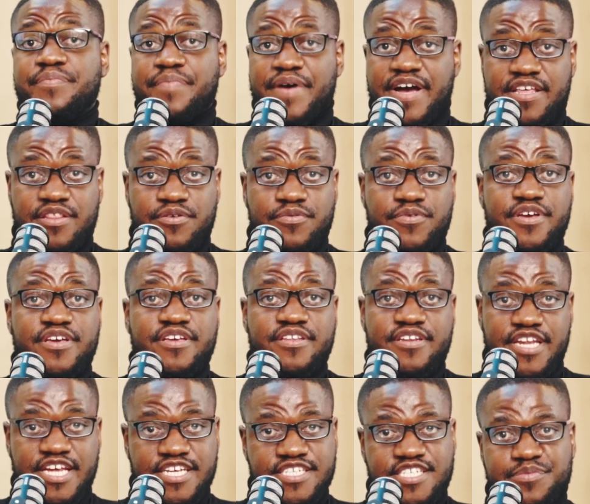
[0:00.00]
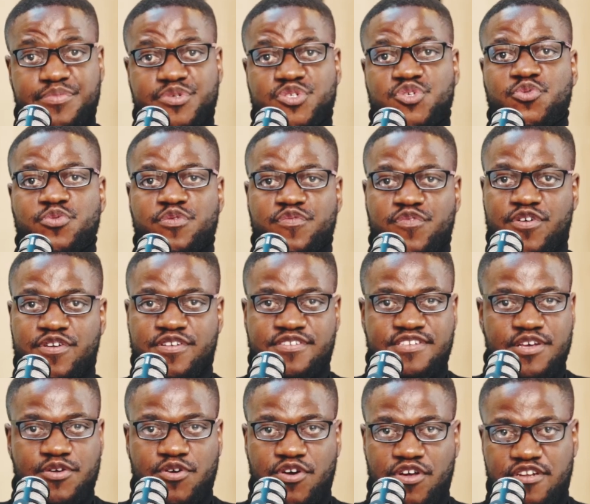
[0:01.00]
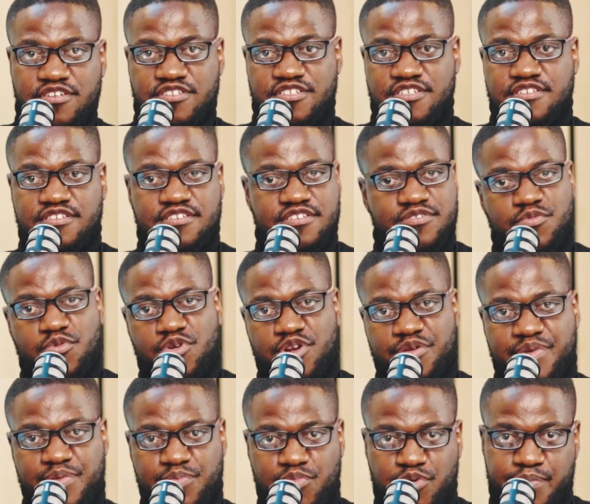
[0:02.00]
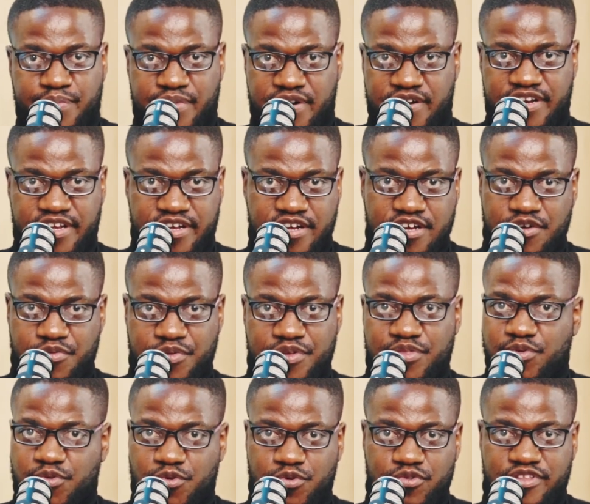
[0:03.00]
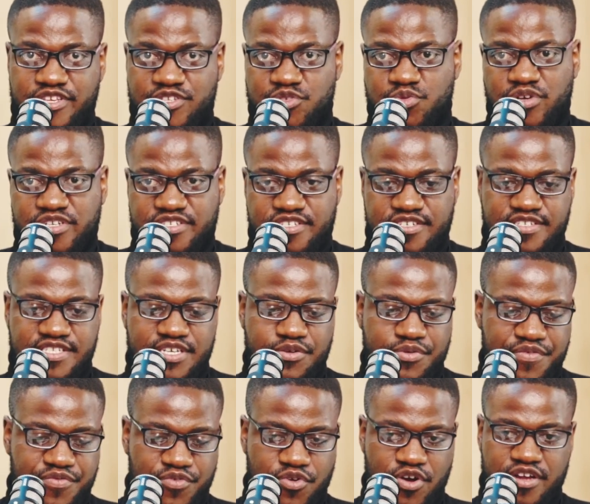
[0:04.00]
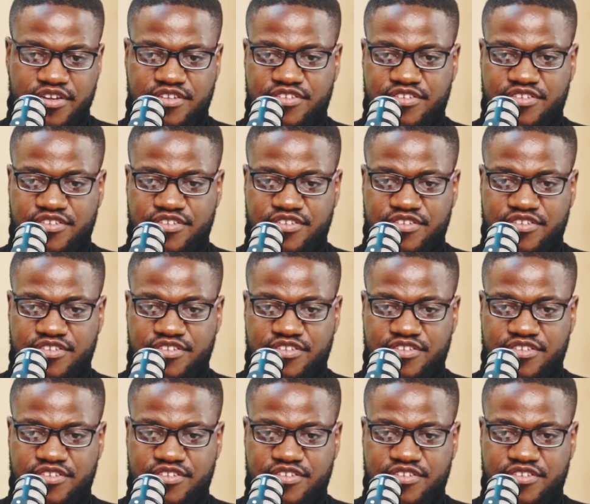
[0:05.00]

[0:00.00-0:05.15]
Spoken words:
by the way, next episode, we've got a psychologist. We're going to be bombarding her with all these questions that we've got.